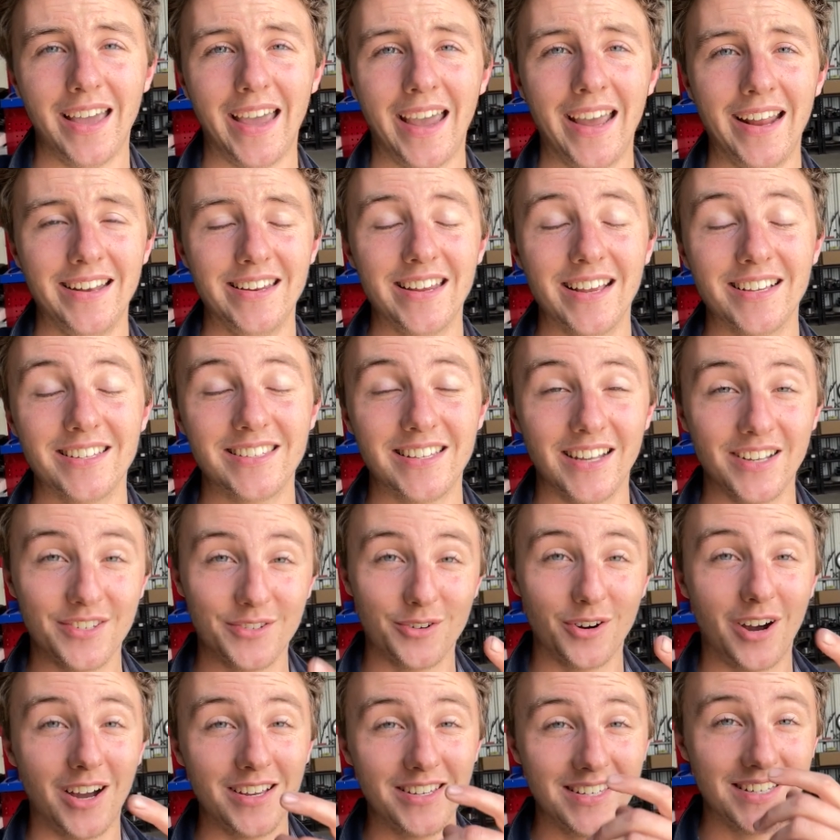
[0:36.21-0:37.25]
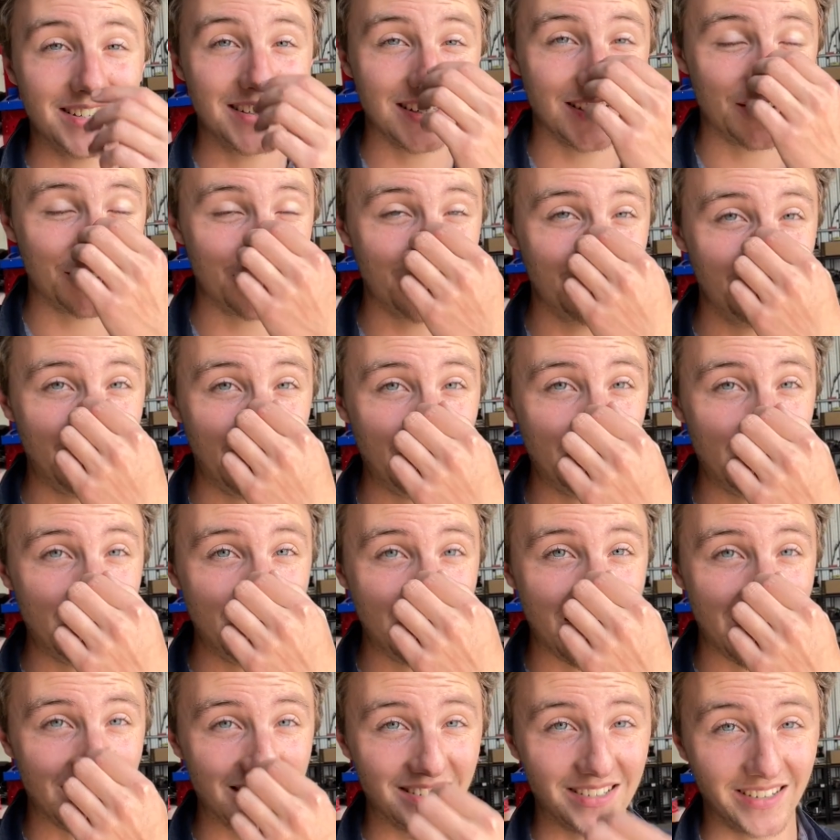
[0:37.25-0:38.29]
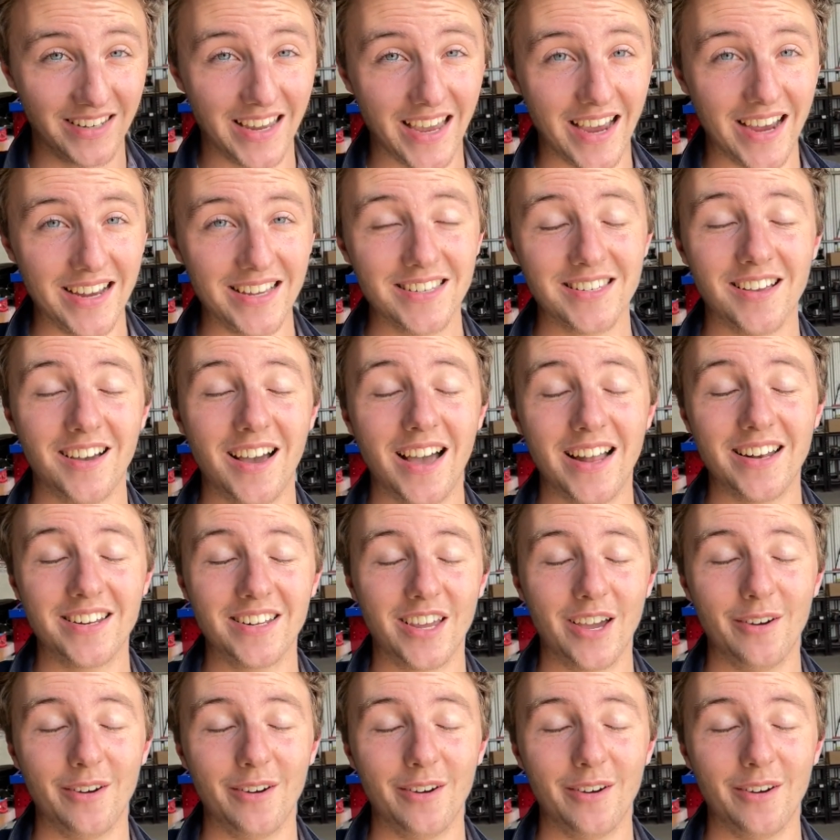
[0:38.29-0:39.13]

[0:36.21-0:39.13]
And yes, that's right, 650,000 Ks. I had to